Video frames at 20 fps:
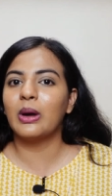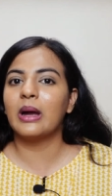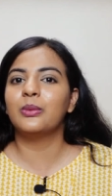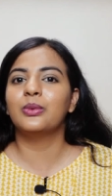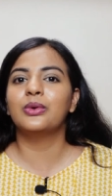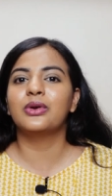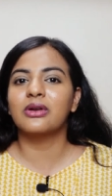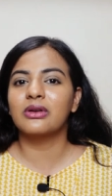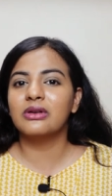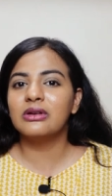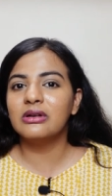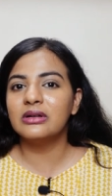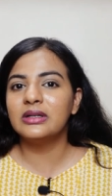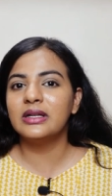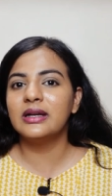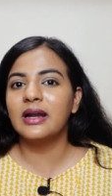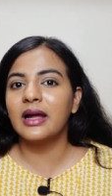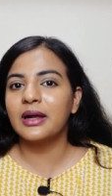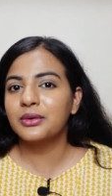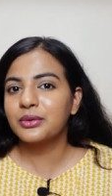I would
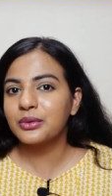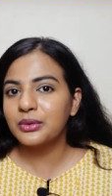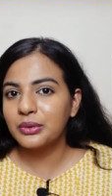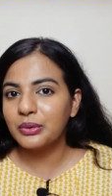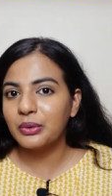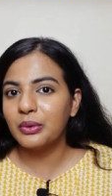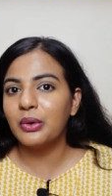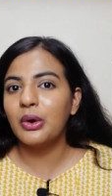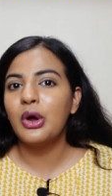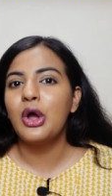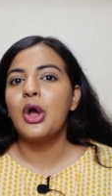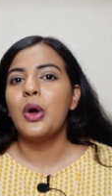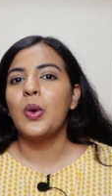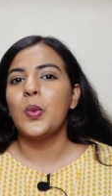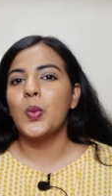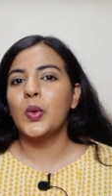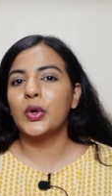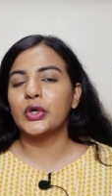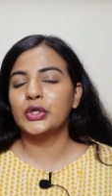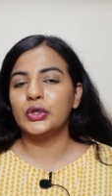really like to know
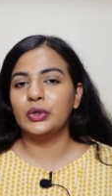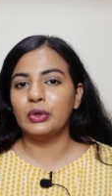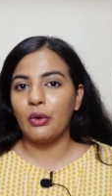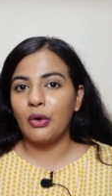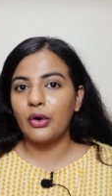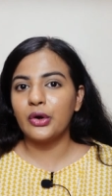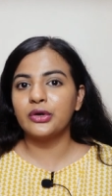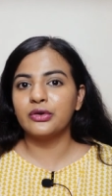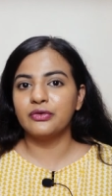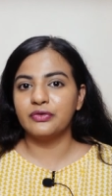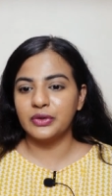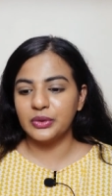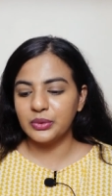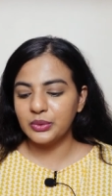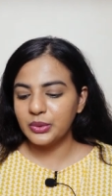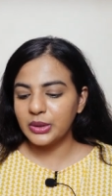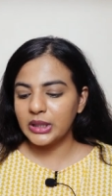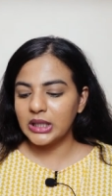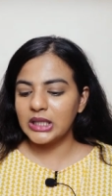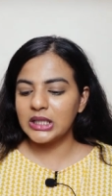what your
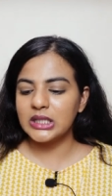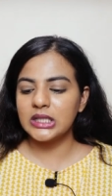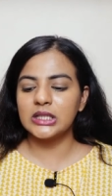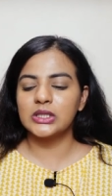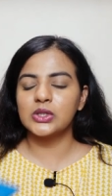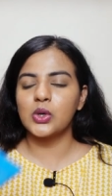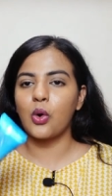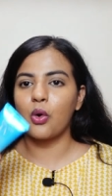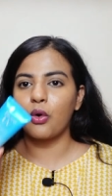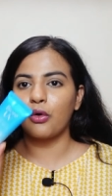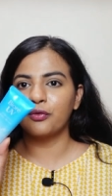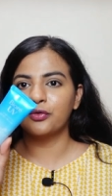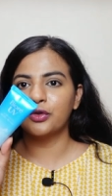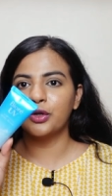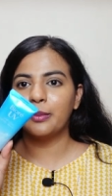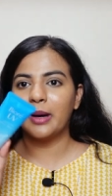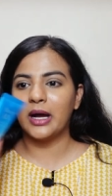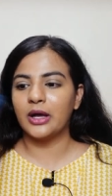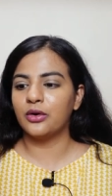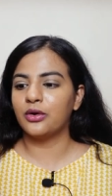review is of
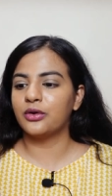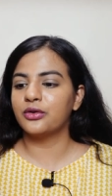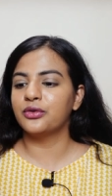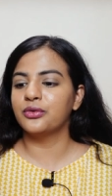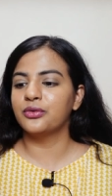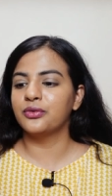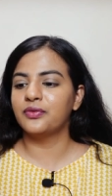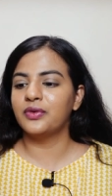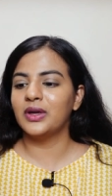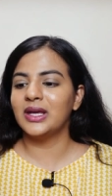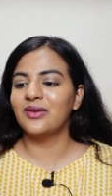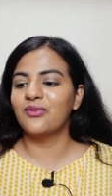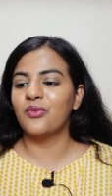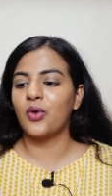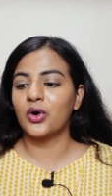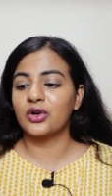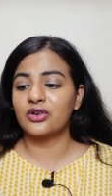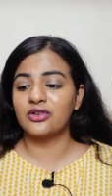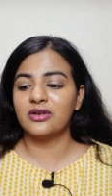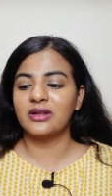the Biore U V
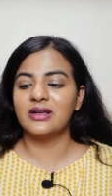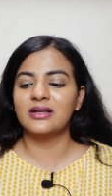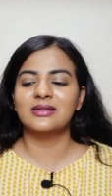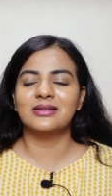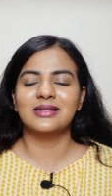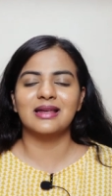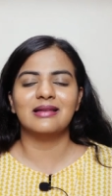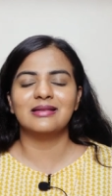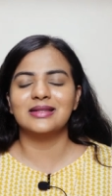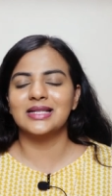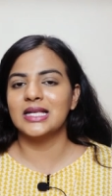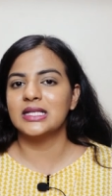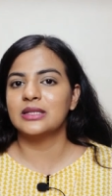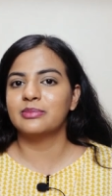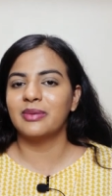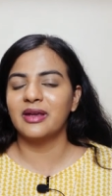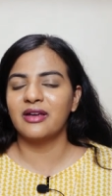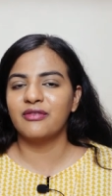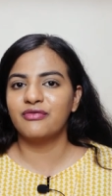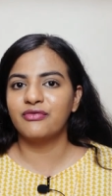Watery Essence S P F